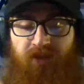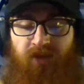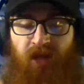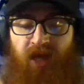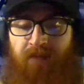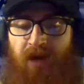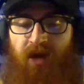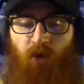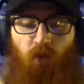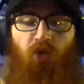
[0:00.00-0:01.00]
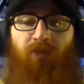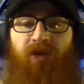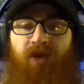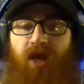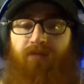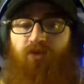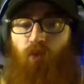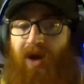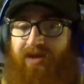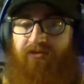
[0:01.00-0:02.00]
led by a woman named
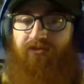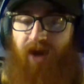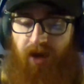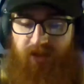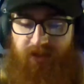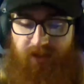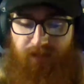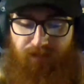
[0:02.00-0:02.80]
White Fox.